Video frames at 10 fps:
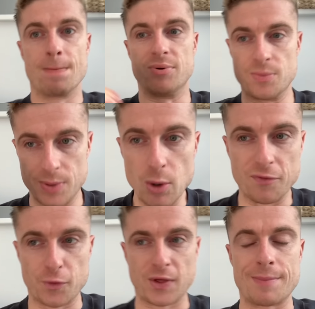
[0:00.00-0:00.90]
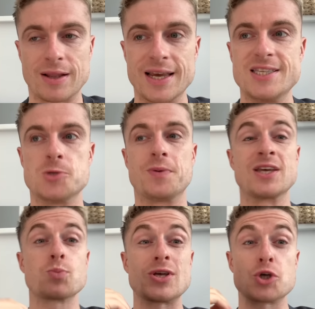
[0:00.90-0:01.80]
But the beautiful thing about Leeds is
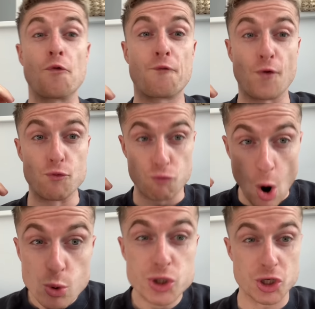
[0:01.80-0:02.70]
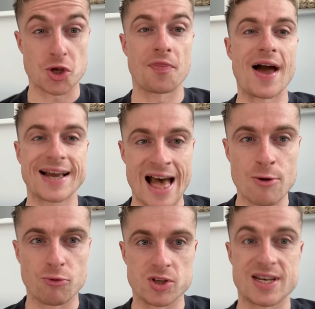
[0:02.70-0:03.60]
because we're so ferocious on that
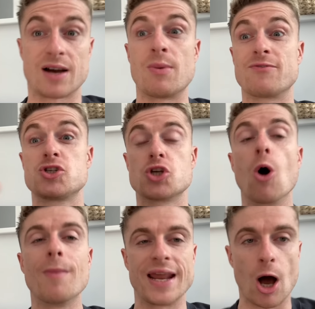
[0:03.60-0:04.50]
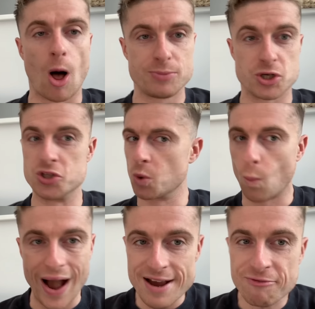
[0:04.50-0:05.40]
counter-attack and we have so many options
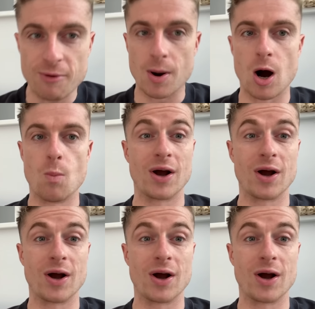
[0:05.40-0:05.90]
away from home,